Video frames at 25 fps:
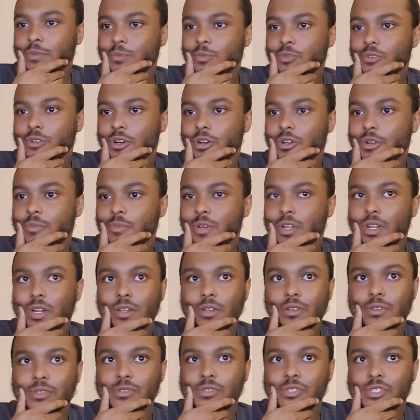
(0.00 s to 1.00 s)
will automatically
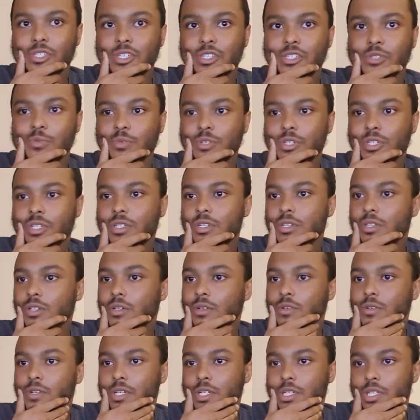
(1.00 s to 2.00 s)
also change with it.
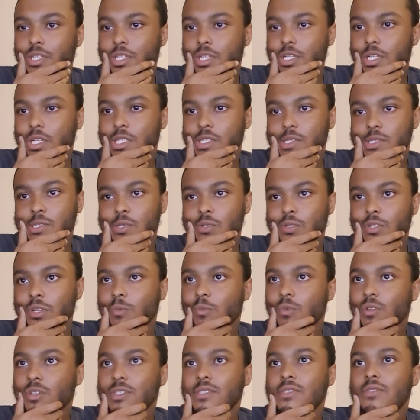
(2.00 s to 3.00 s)
No, it didn't. So then
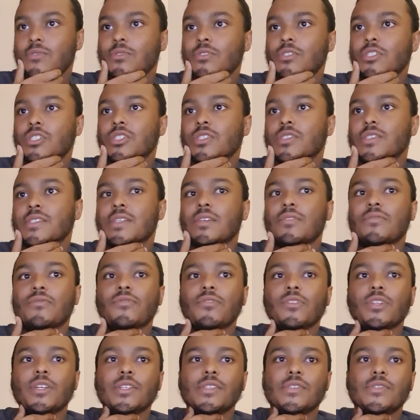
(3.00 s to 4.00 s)
we need to adjust that
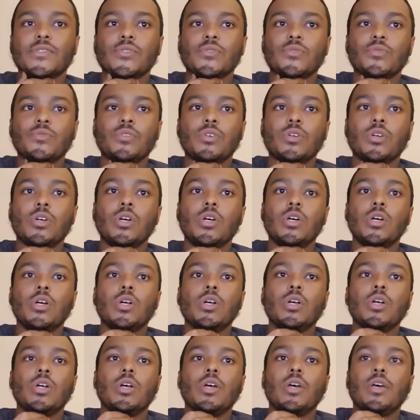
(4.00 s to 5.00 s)
fillet too,
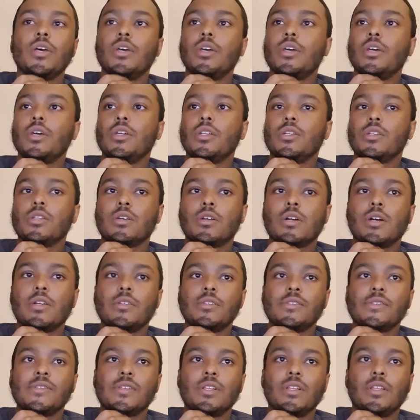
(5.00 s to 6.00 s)
and kind of
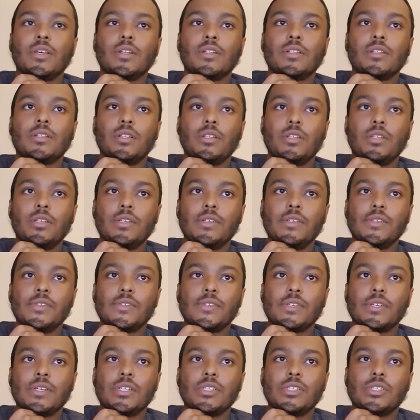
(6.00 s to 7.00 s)
select
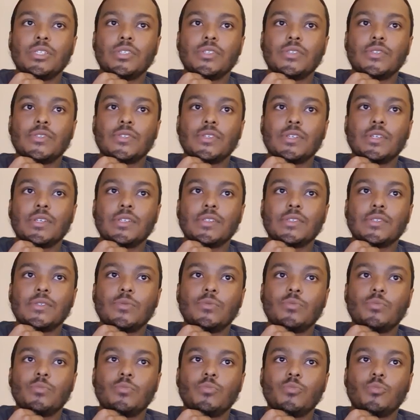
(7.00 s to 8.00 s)
these edges as the
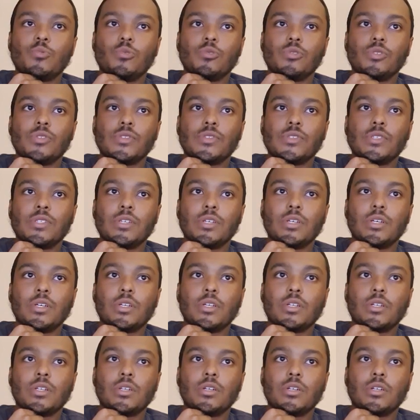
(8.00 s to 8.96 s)
ones that